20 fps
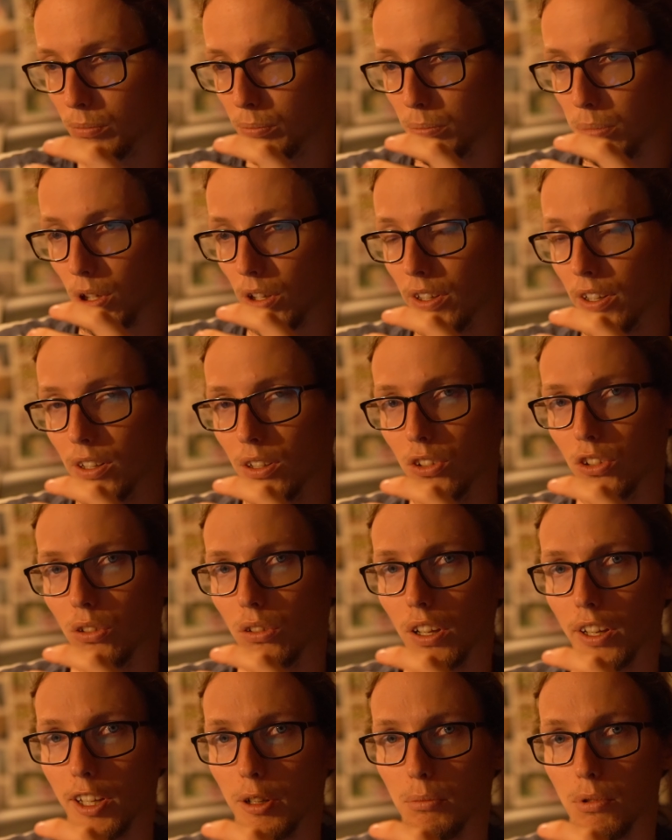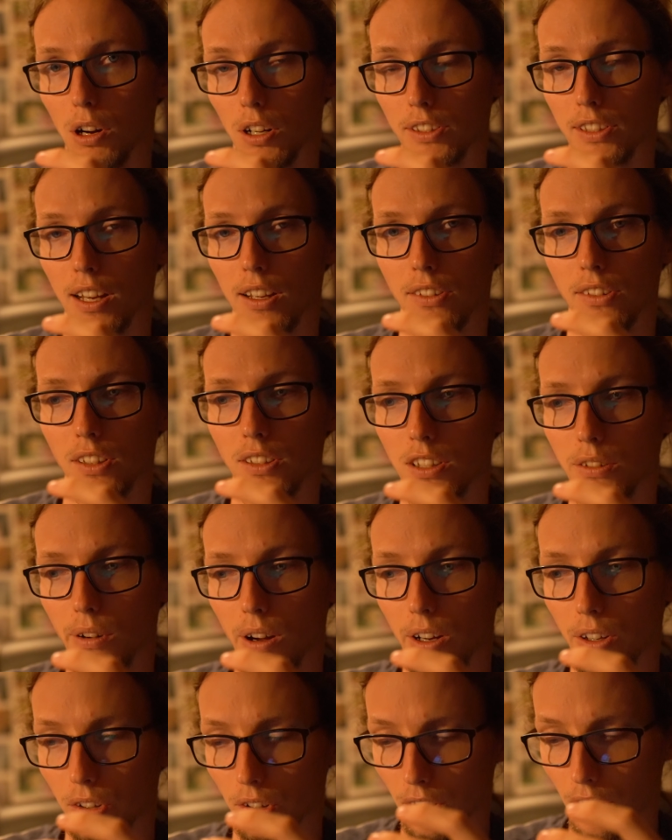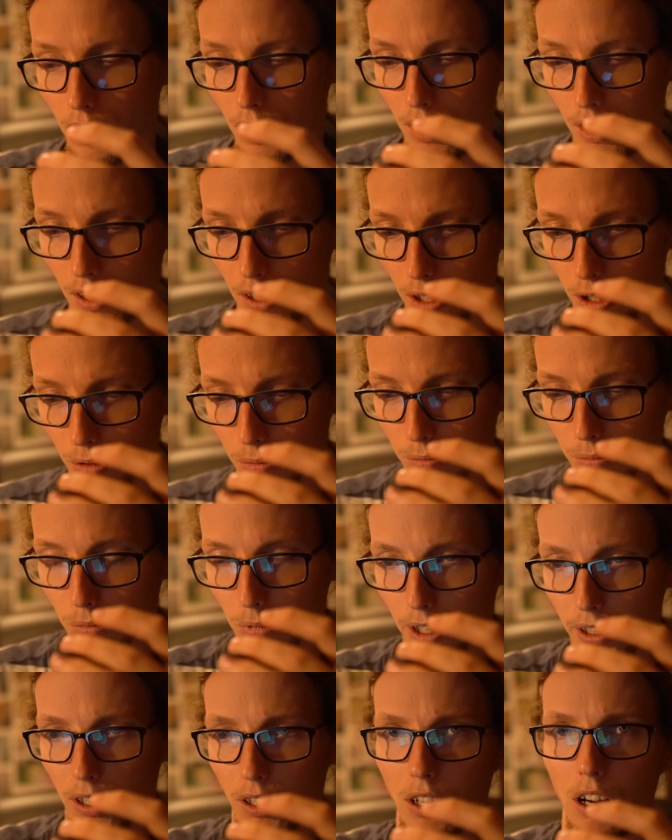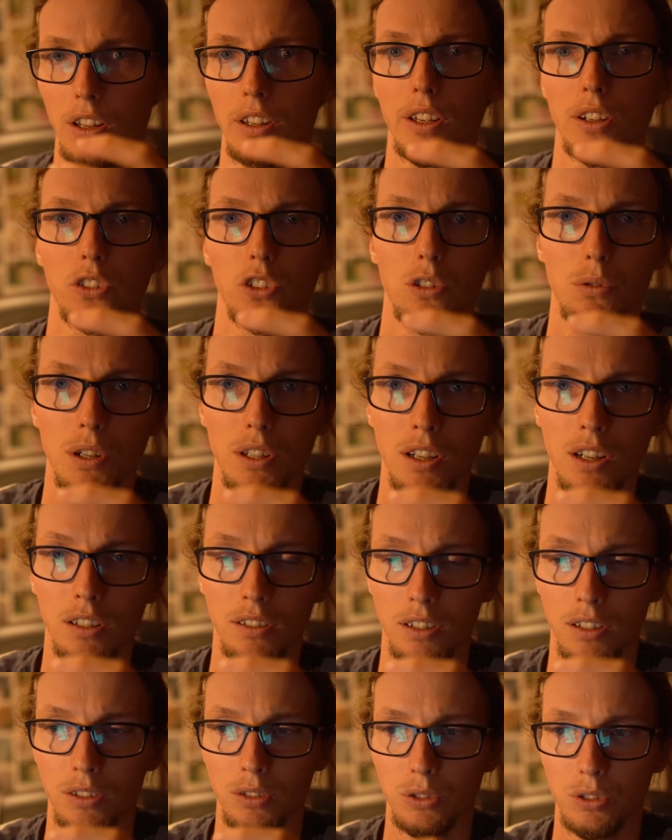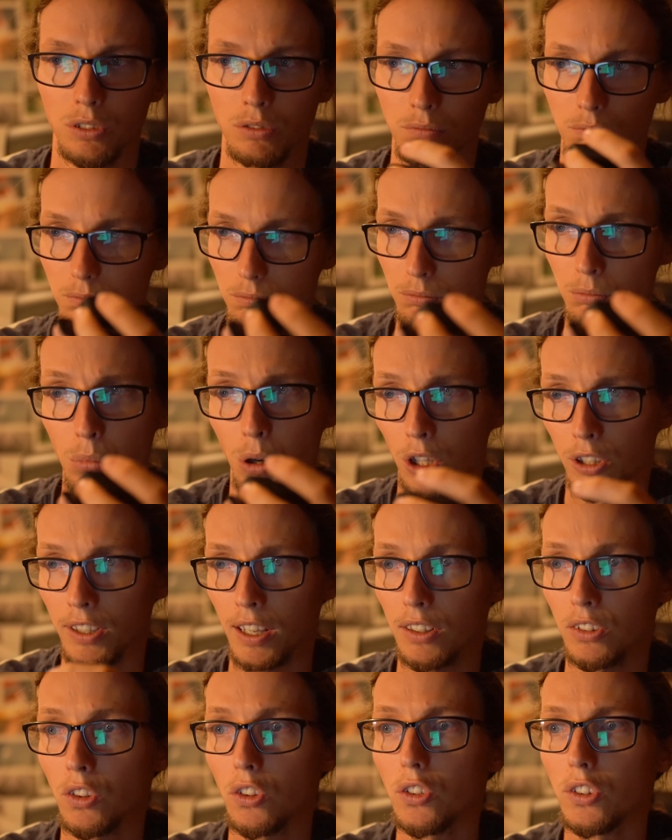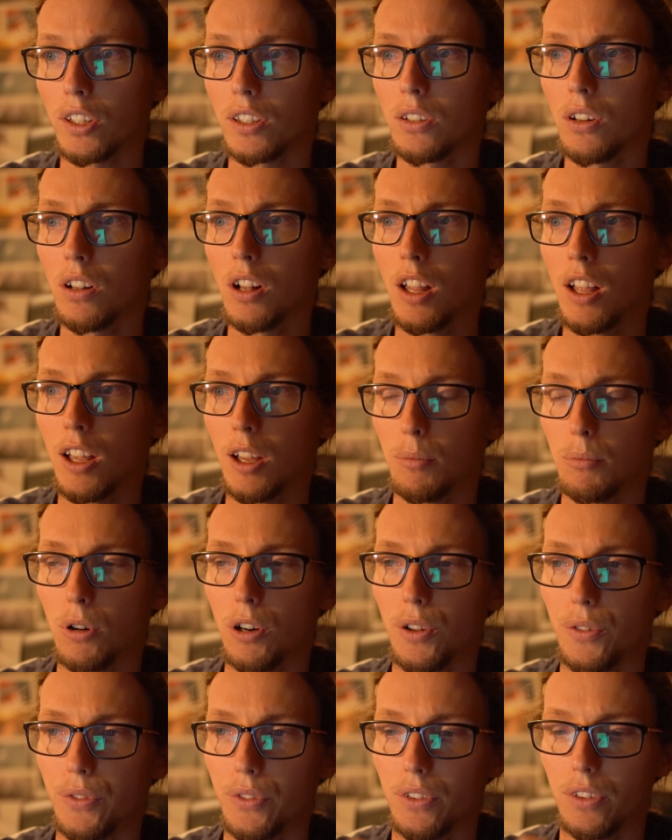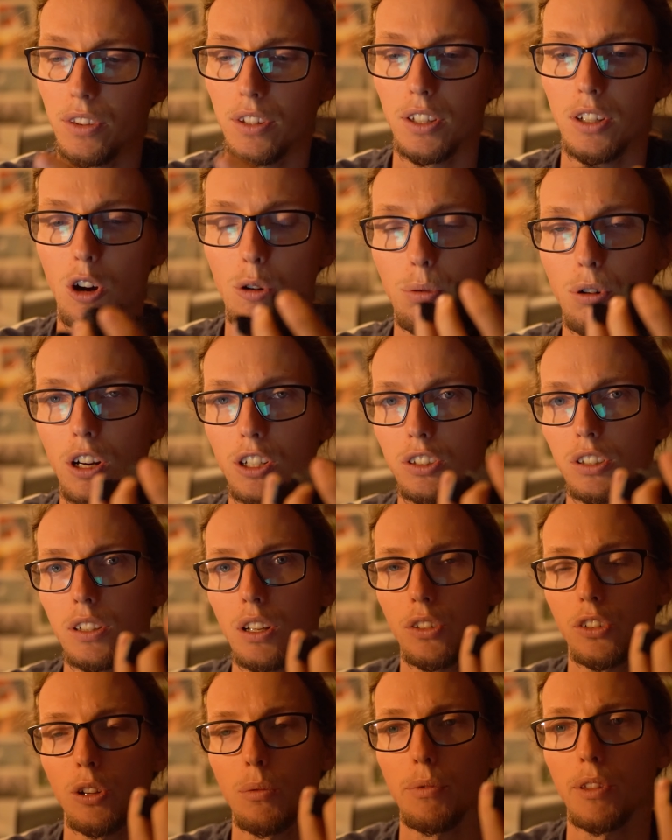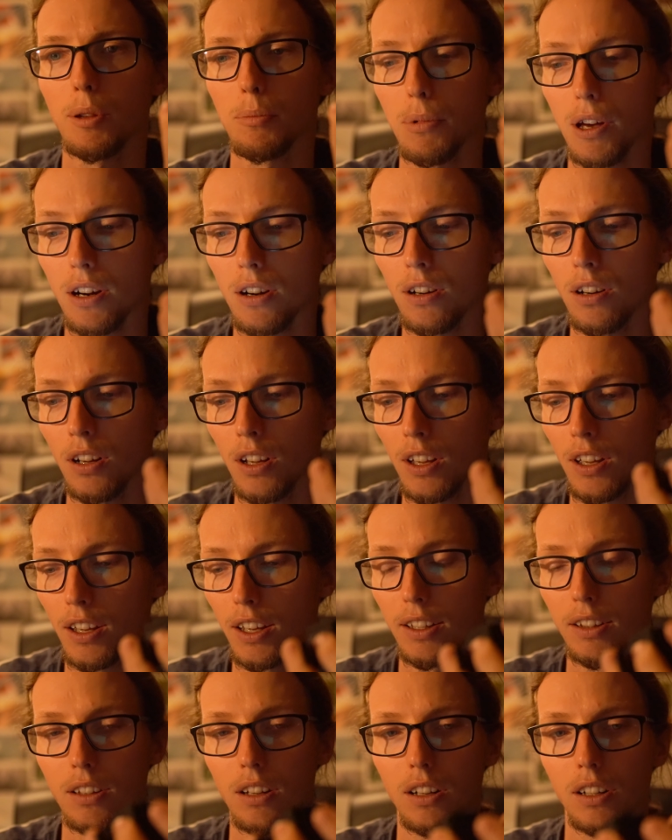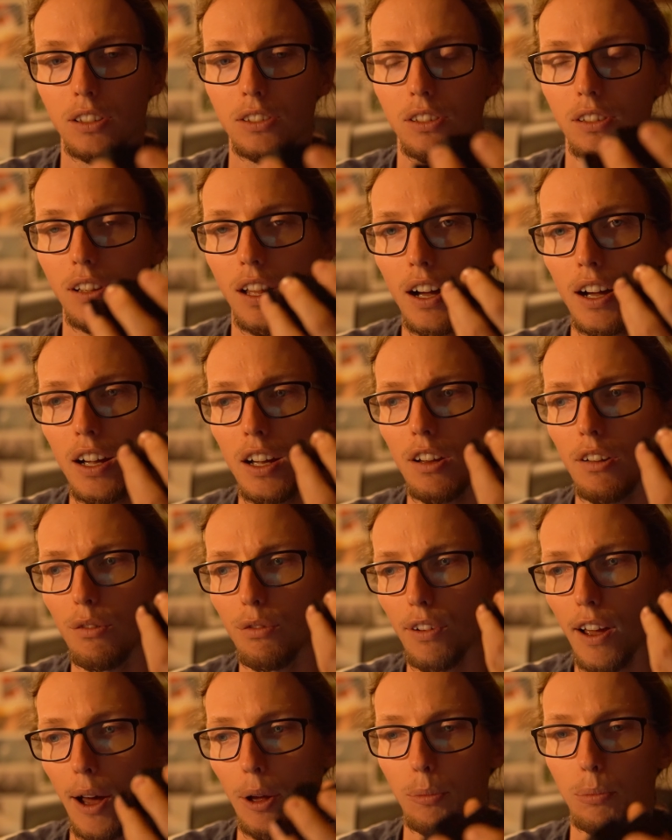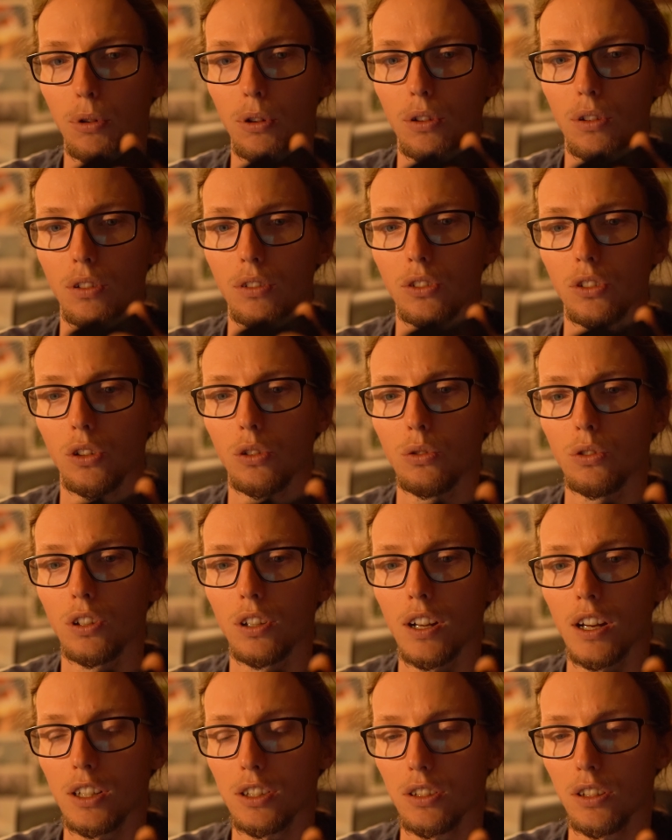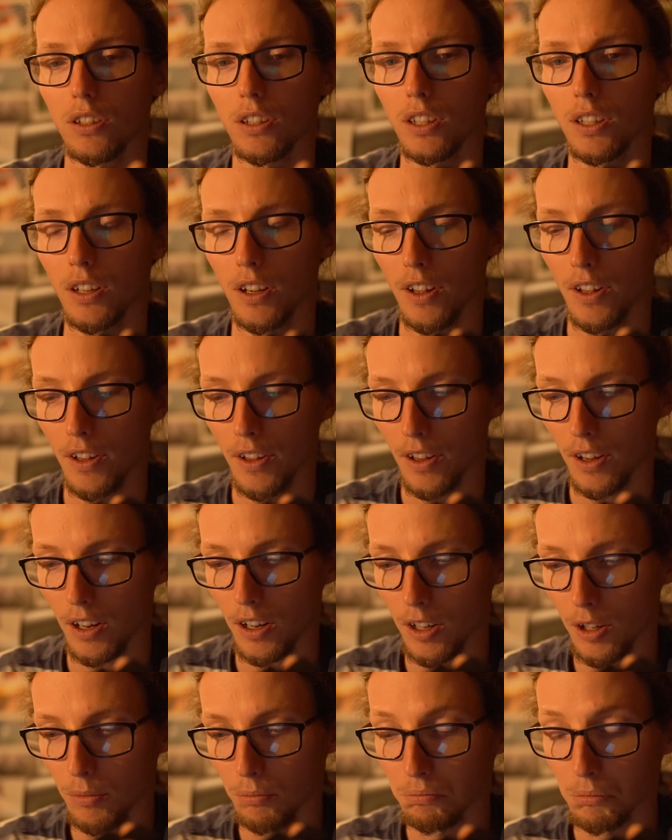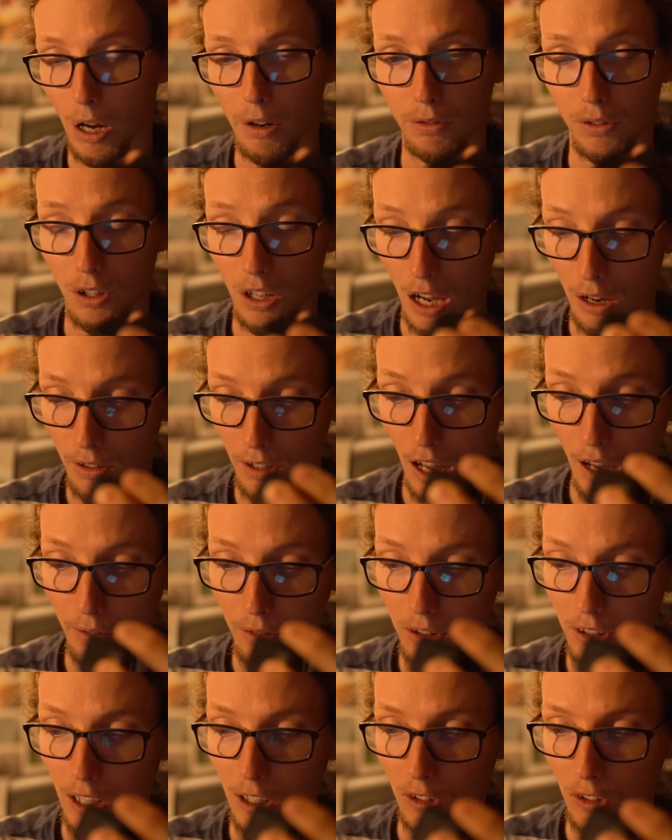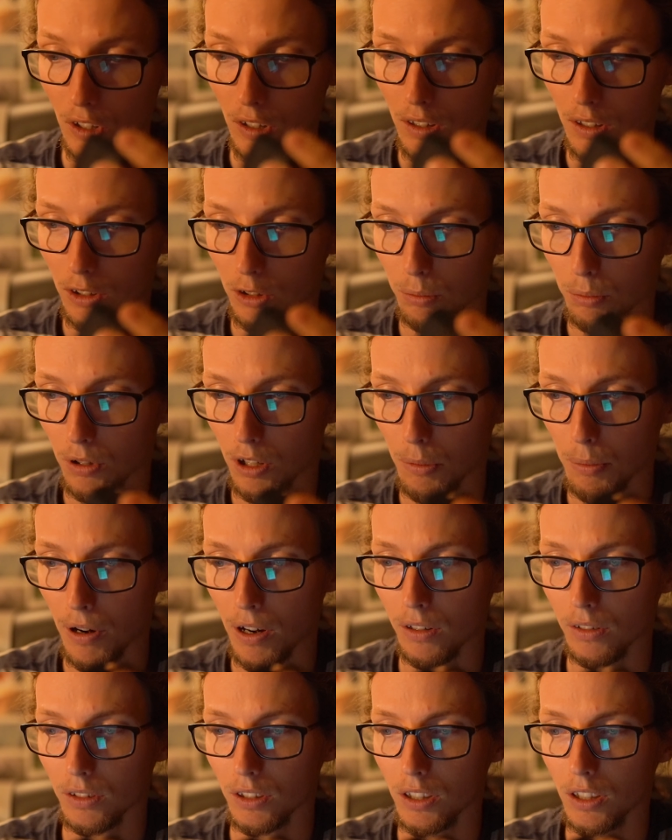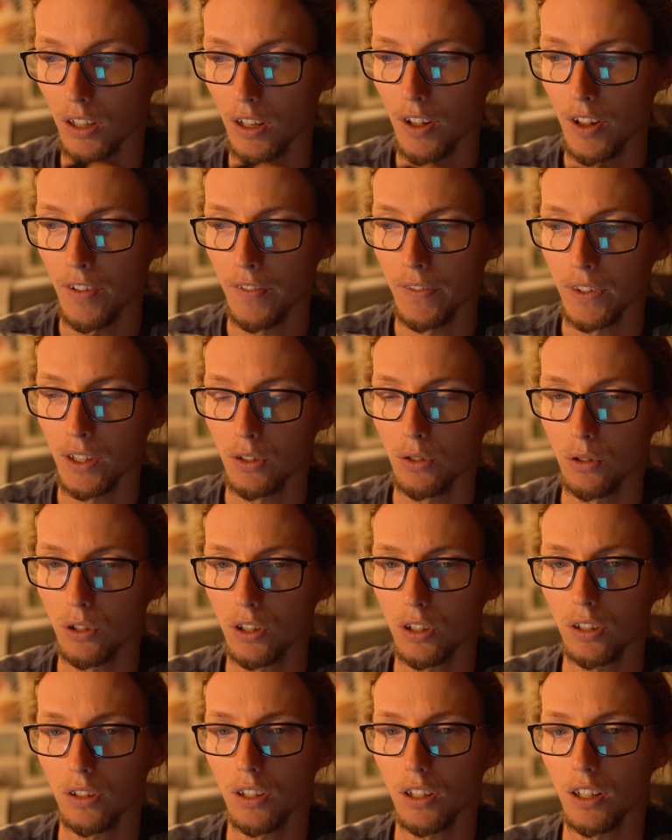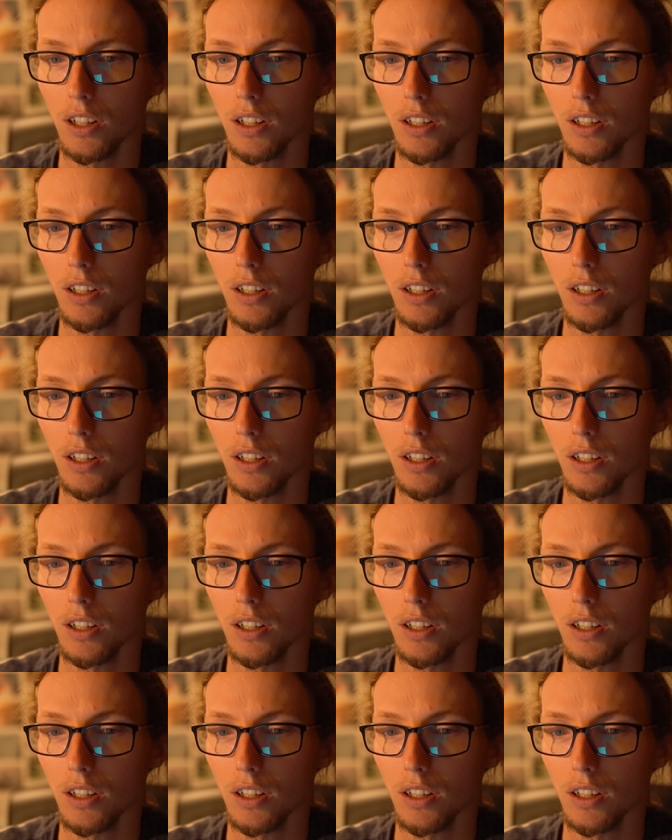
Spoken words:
plug it into like a broadcasting device, like a Connex or whatnot, and you can broadcast the signal. But the GoPro actually does something better. It does live output. So you could actually, I haven't tested this, but apparently you could